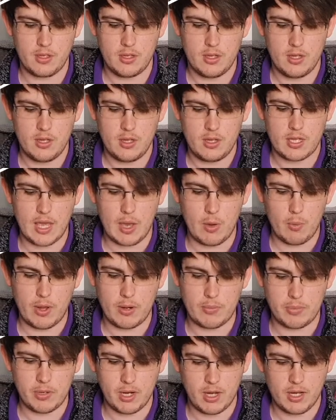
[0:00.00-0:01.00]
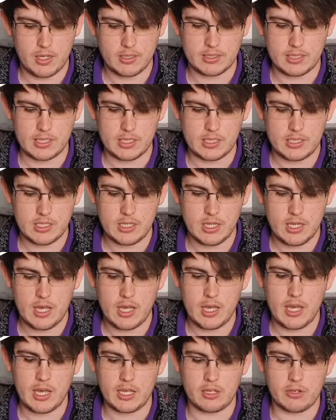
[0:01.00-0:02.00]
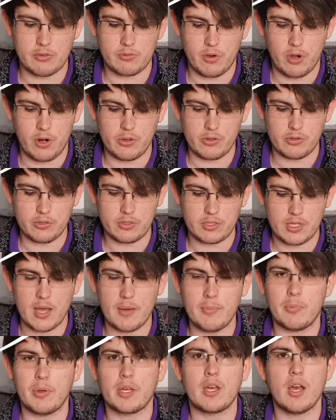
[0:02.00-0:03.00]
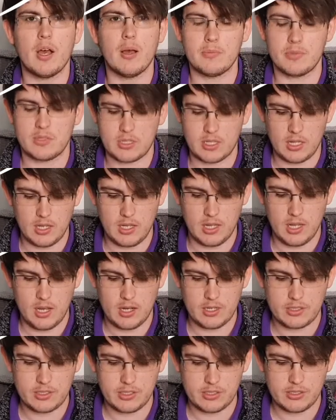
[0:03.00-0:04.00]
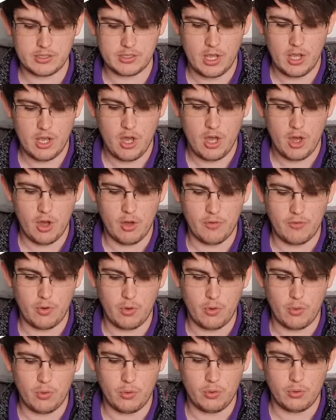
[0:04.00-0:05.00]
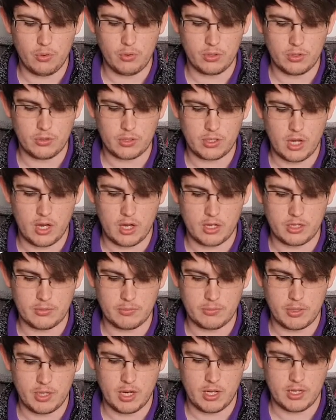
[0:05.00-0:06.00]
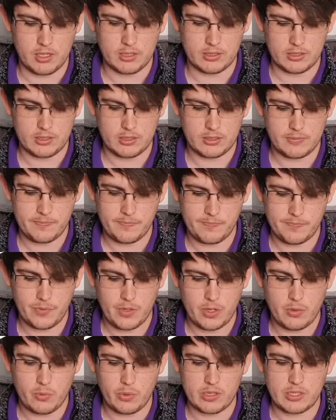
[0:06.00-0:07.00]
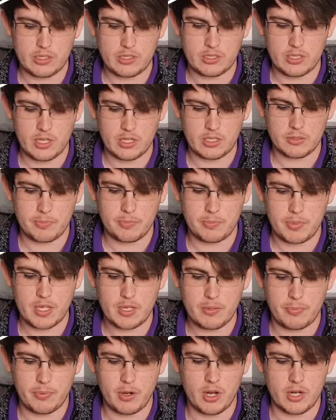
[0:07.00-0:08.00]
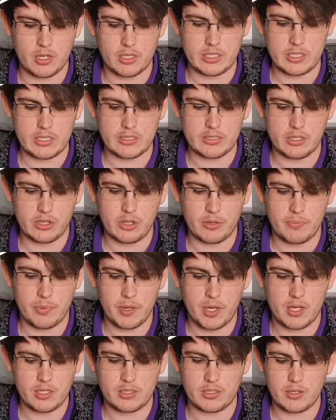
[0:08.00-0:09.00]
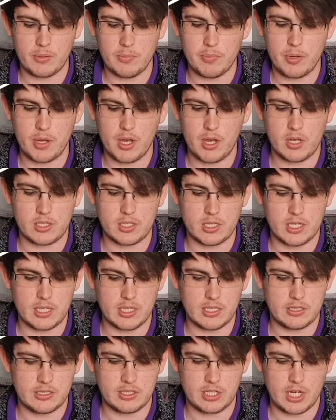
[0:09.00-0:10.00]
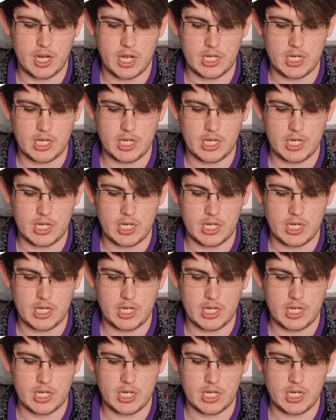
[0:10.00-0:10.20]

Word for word: Yet when planted, it grows and becomes the largest of all garden plants, with such big branches that the birds can perch in its shade.